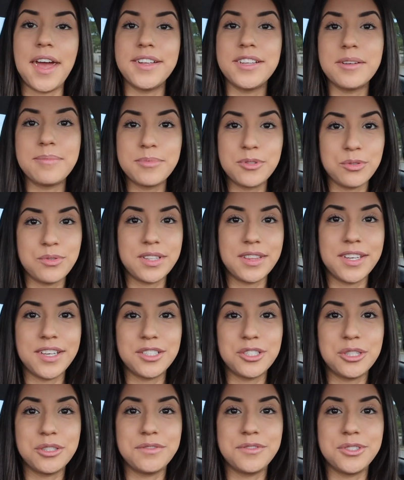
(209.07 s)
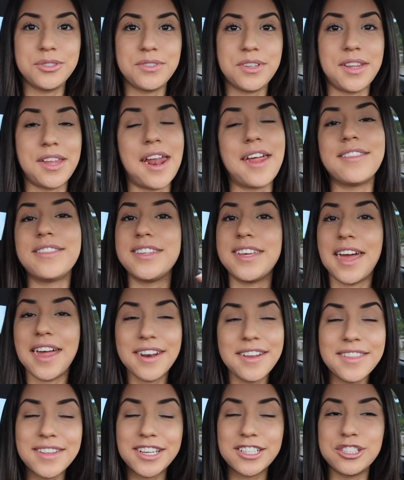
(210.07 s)
I ended up doing the interview, and then at the
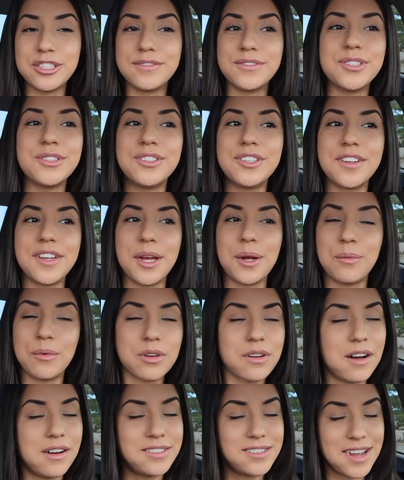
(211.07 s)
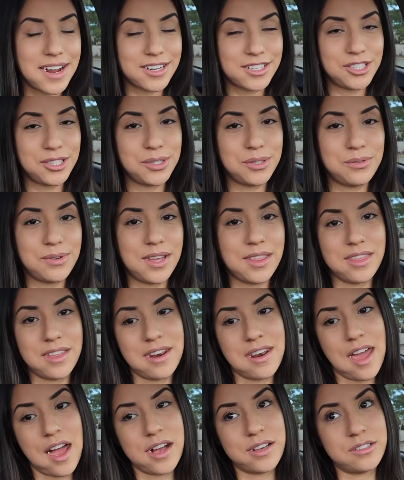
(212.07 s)
end of the interview, they're like, we'll contact you in
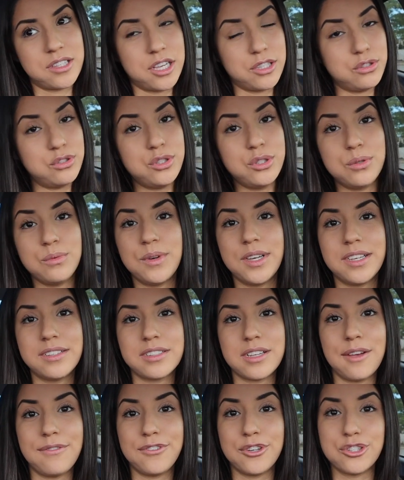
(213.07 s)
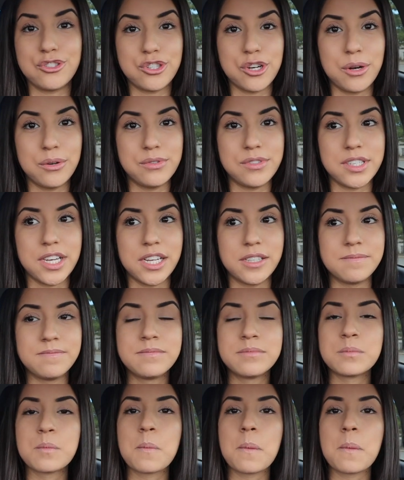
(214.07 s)
the next like 2 weeks if you're chosen.